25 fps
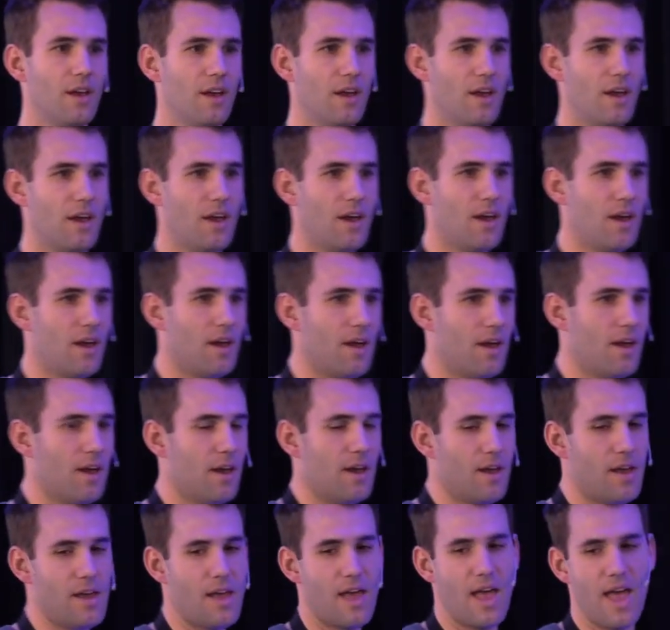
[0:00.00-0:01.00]

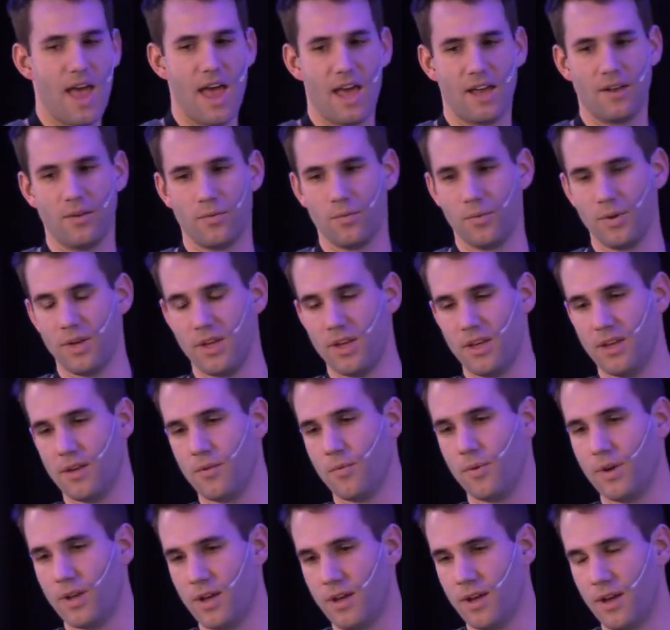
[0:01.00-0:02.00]
Uh, and we,
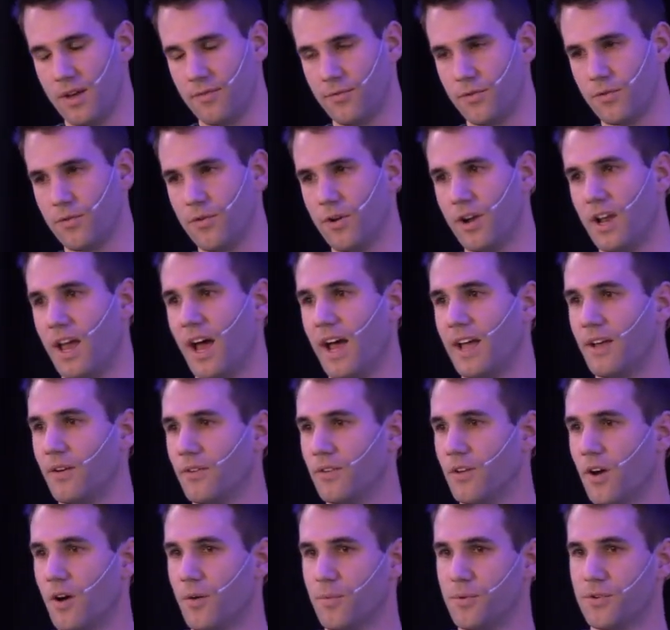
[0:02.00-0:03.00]
we have to rely
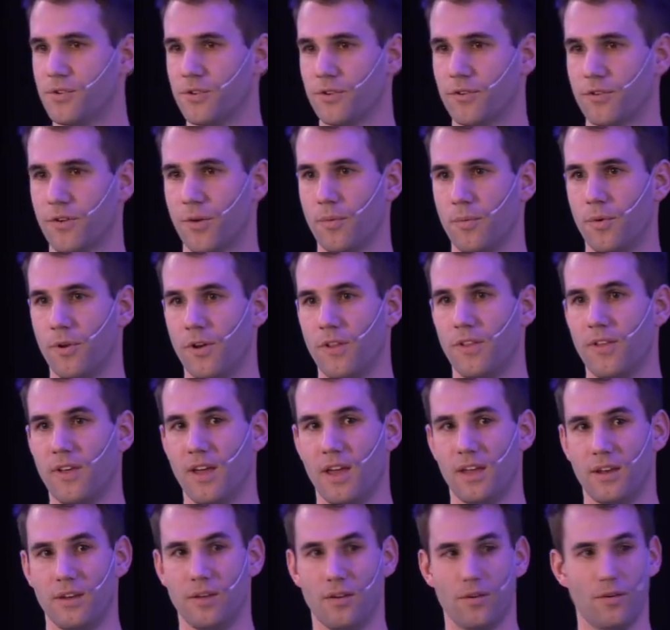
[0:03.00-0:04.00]
on the open source community
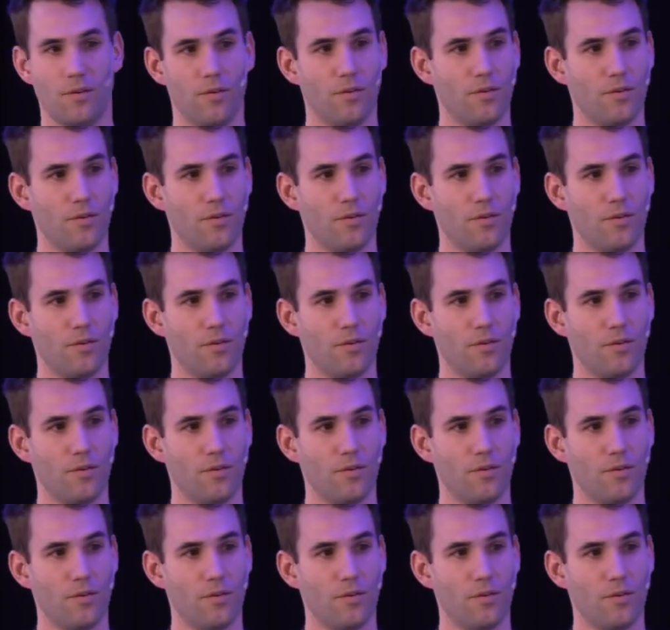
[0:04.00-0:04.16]
and